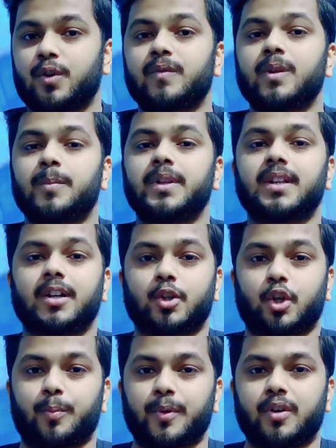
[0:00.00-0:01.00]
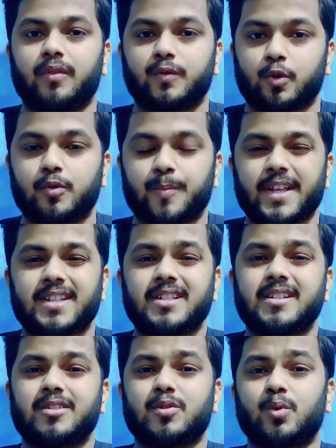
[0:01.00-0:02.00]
what will be the topic of those passages?